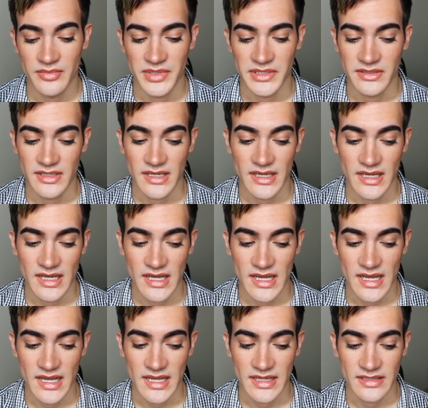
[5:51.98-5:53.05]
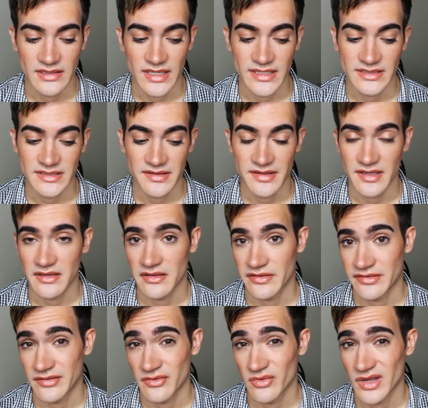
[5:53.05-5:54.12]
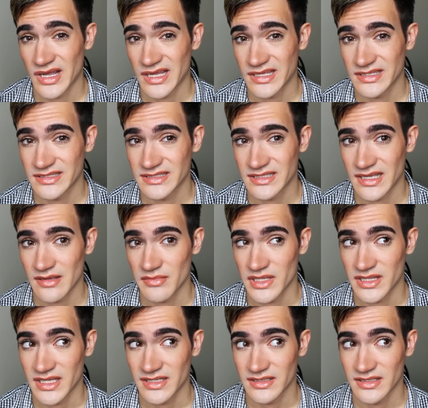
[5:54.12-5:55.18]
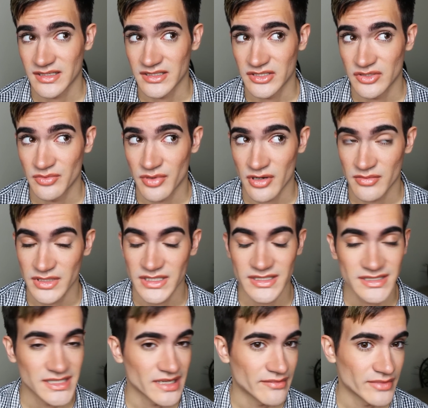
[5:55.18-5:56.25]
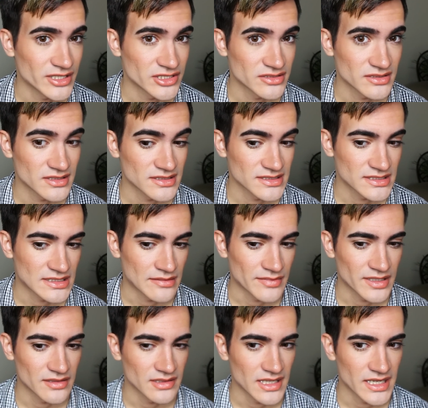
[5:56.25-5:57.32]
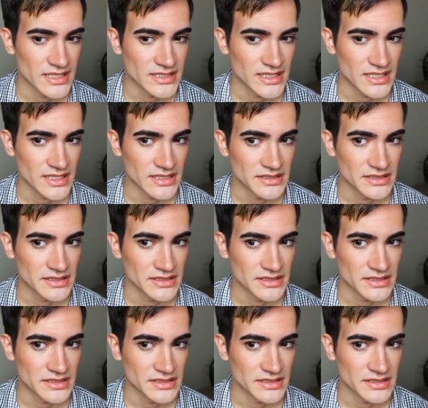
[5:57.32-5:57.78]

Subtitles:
But I'd like to think otherwise. I mean, that can do permanent damage to the stomach lining.